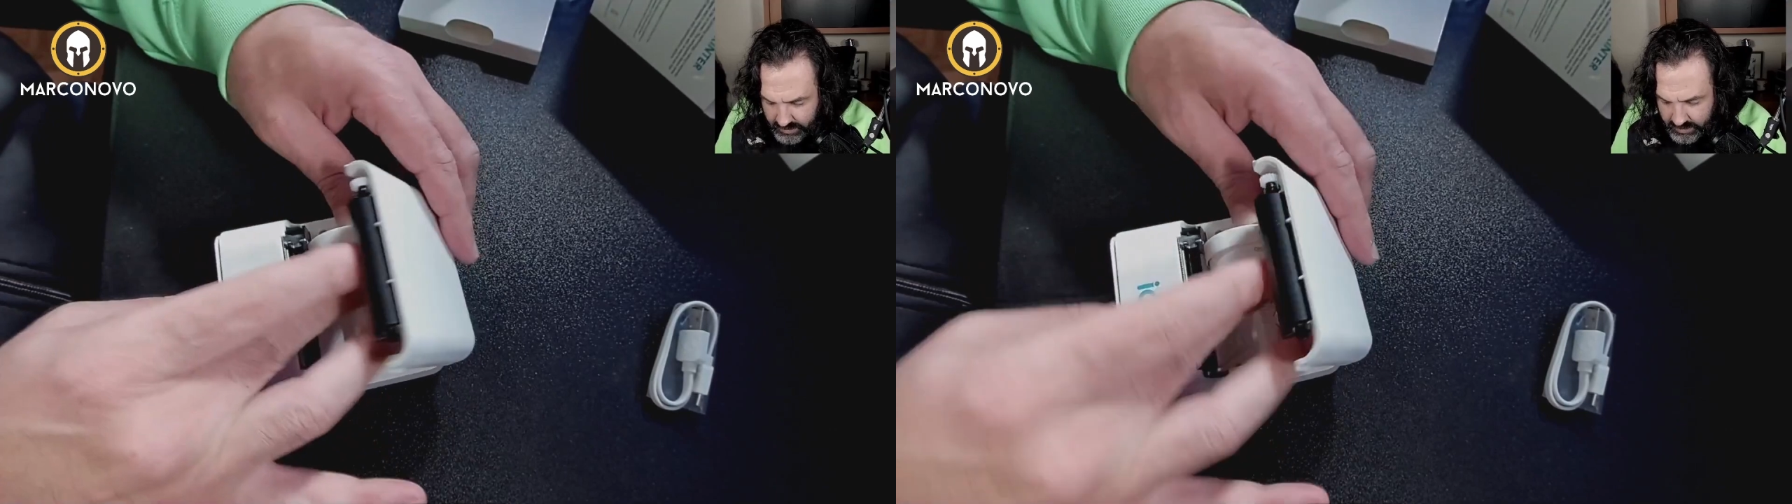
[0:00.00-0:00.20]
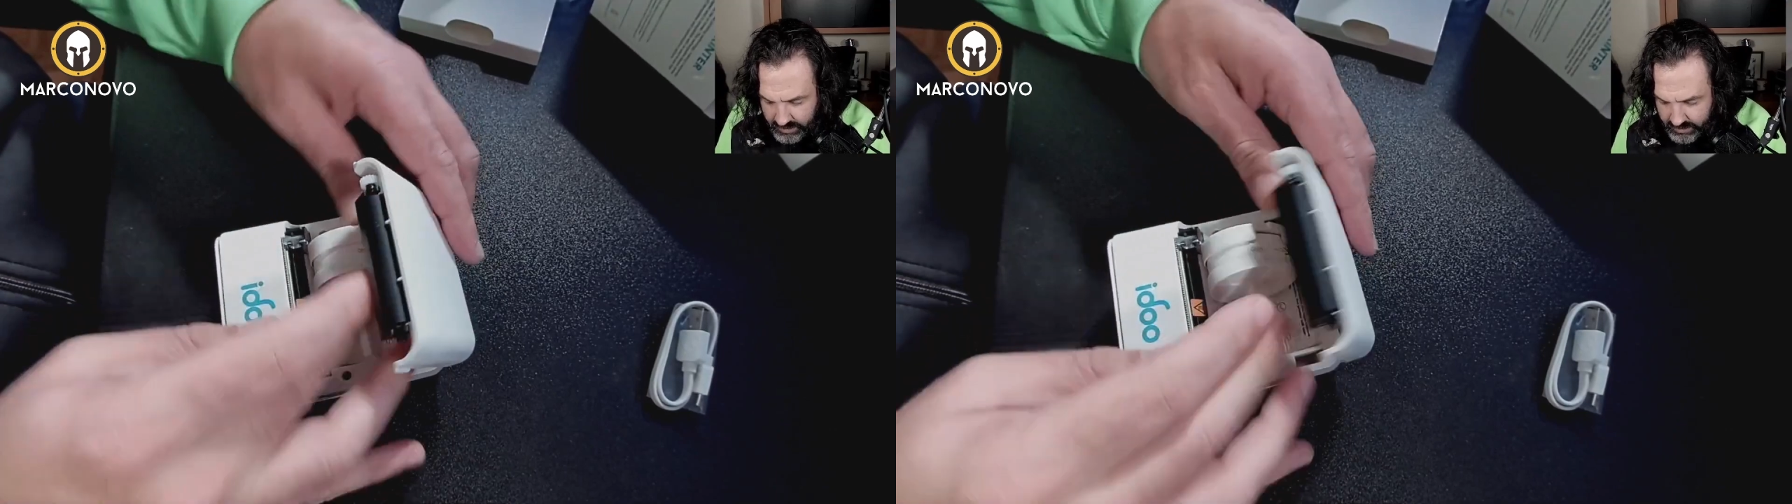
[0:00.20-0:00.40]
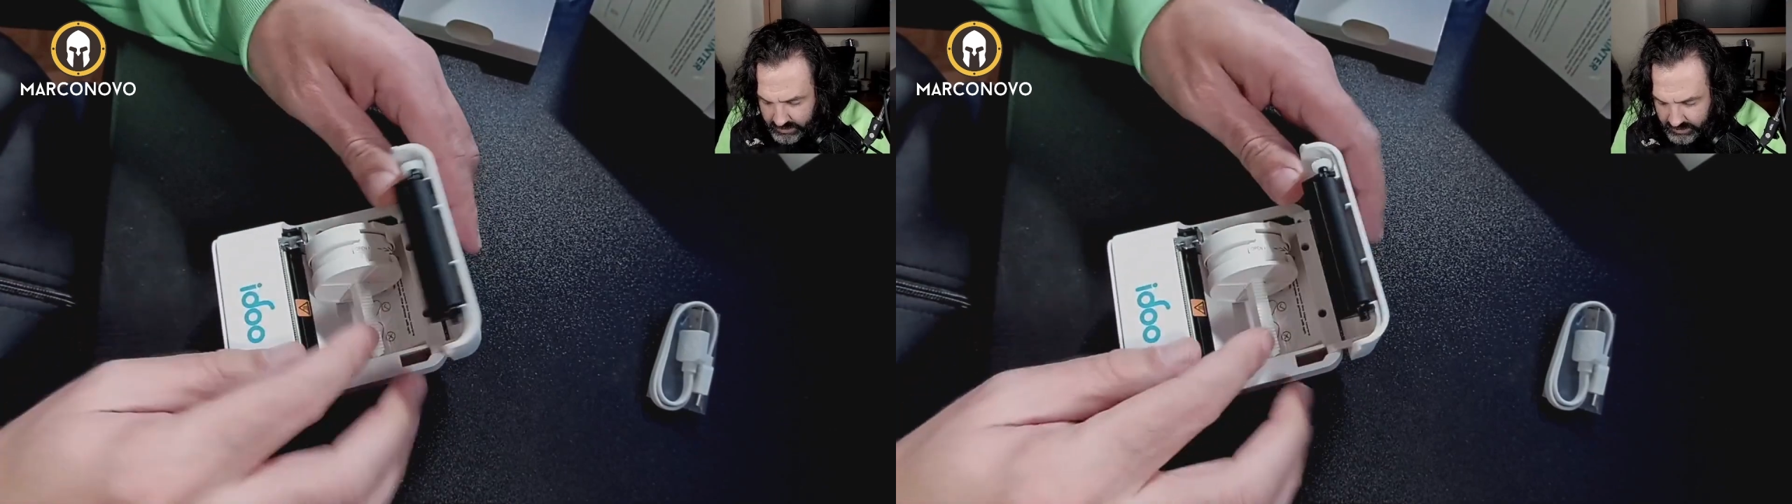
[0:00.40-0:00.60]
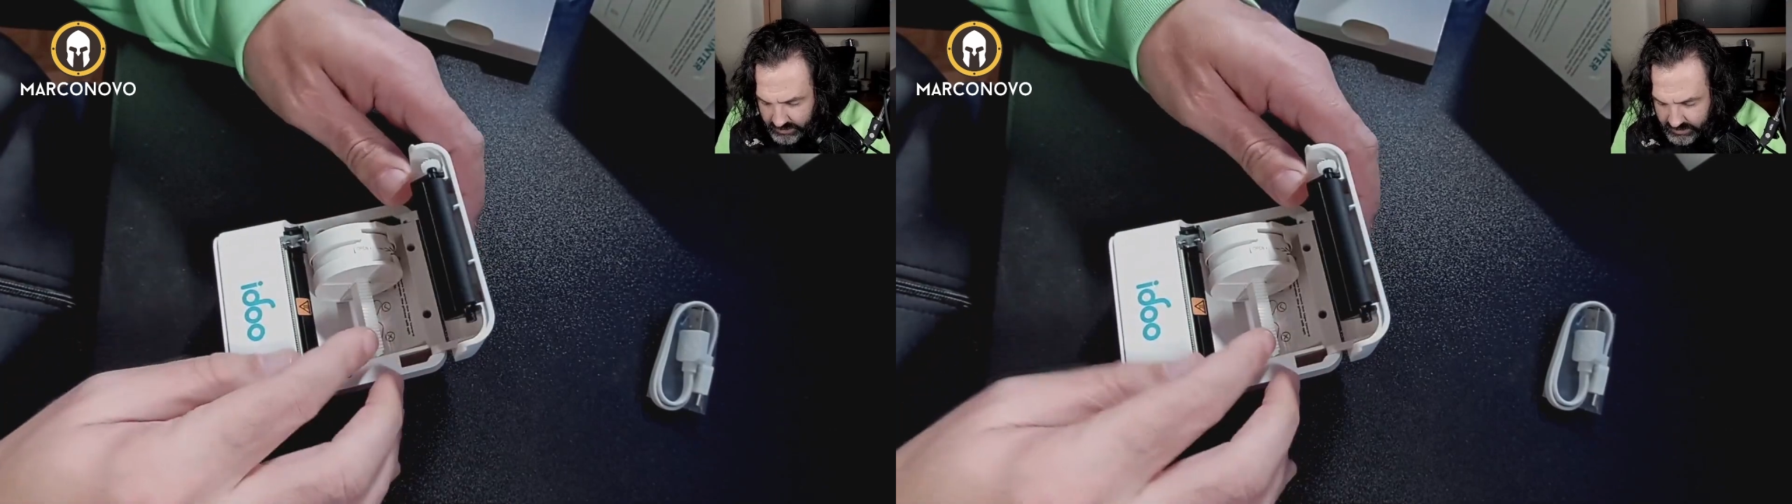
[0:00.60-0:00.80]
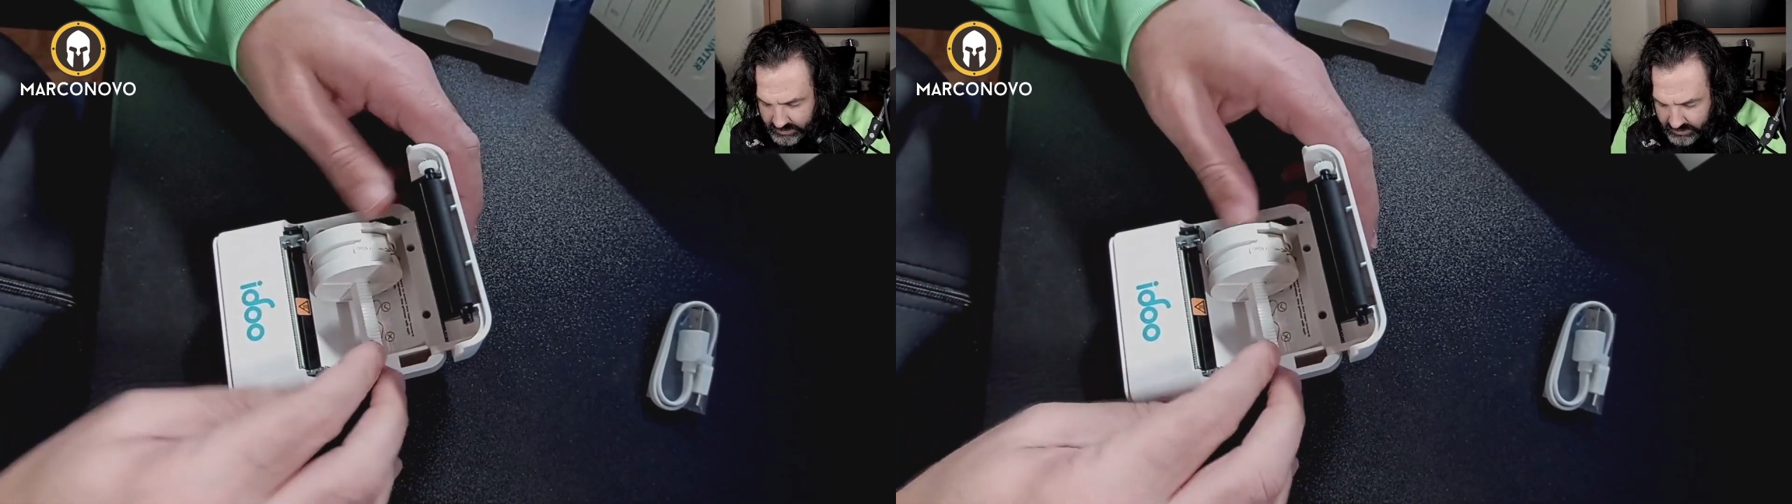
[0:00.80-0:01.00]
and
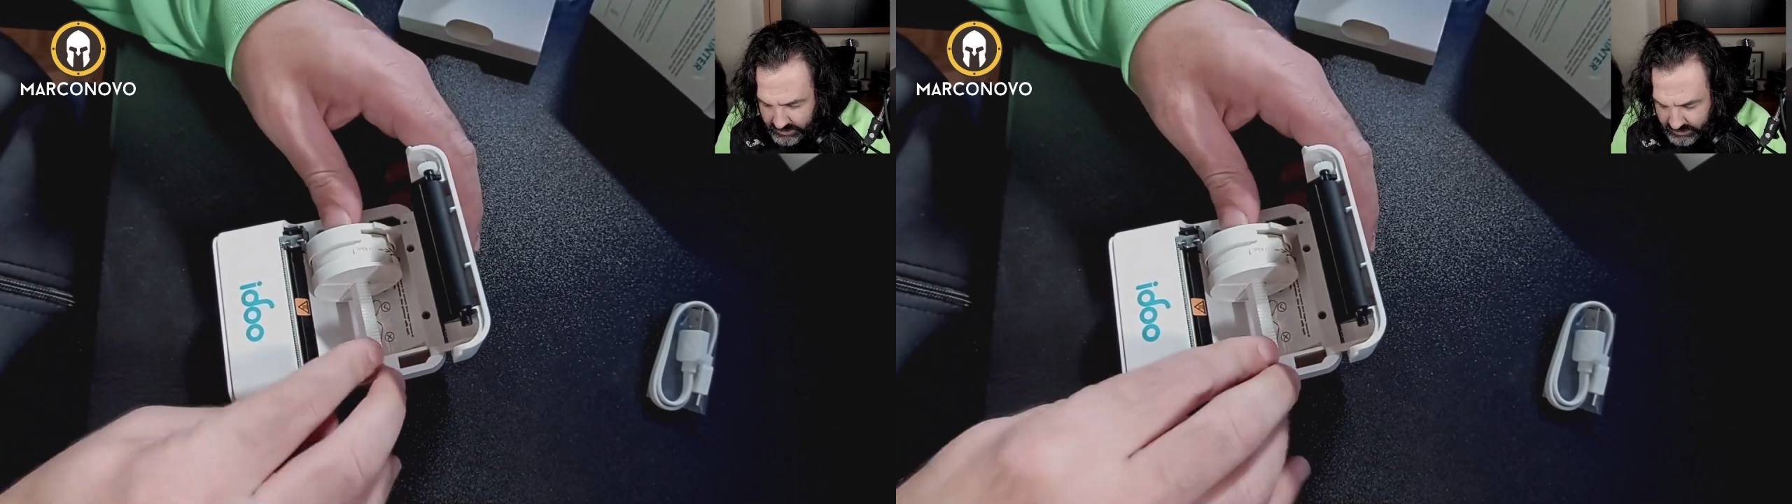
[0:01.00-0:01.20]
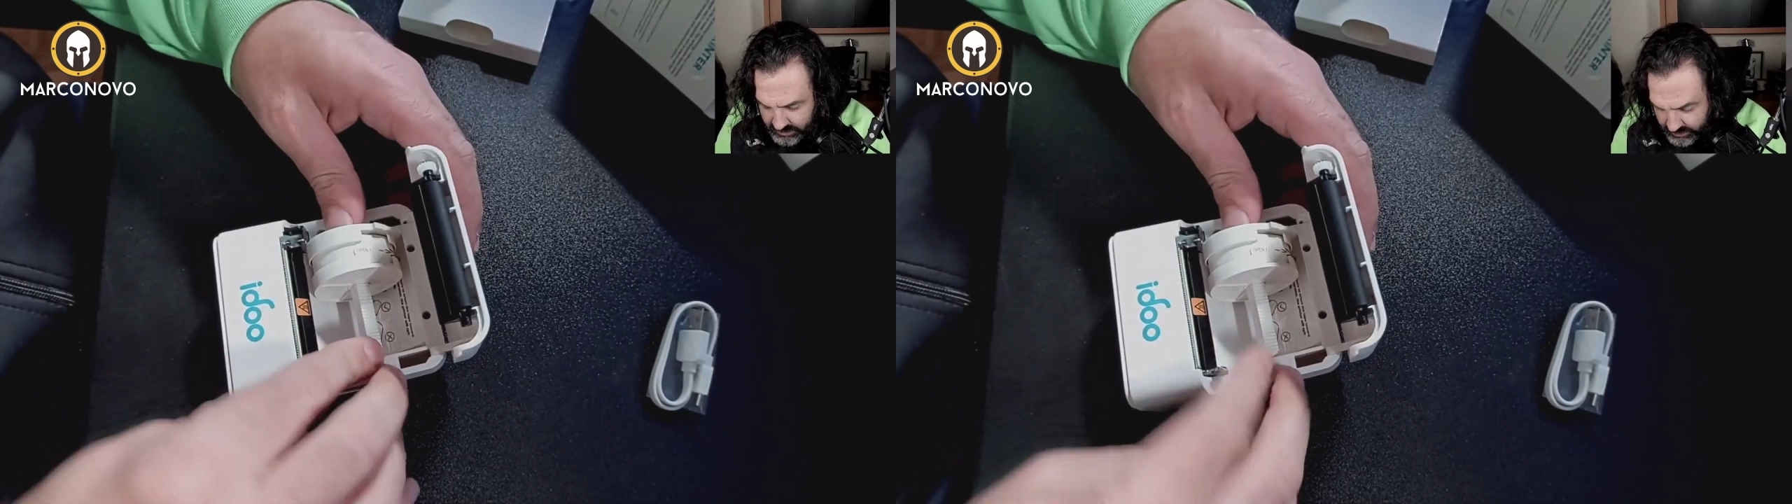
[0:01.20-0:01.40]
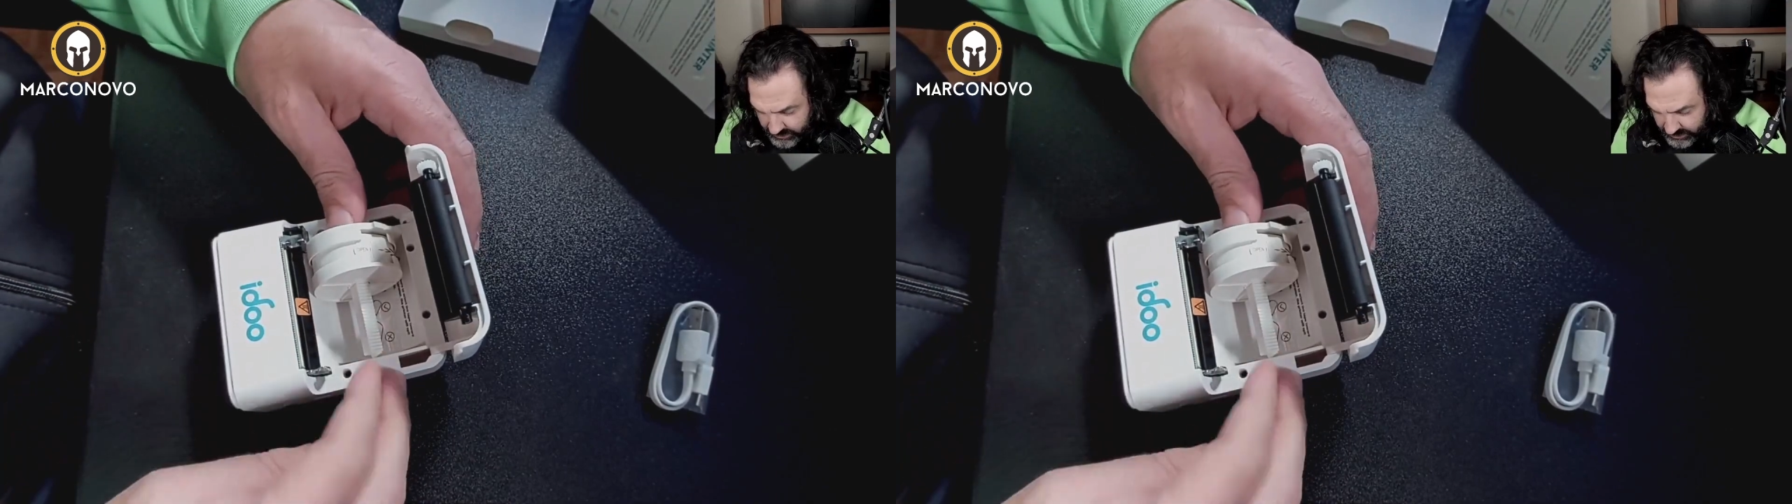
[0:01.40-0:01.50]
it's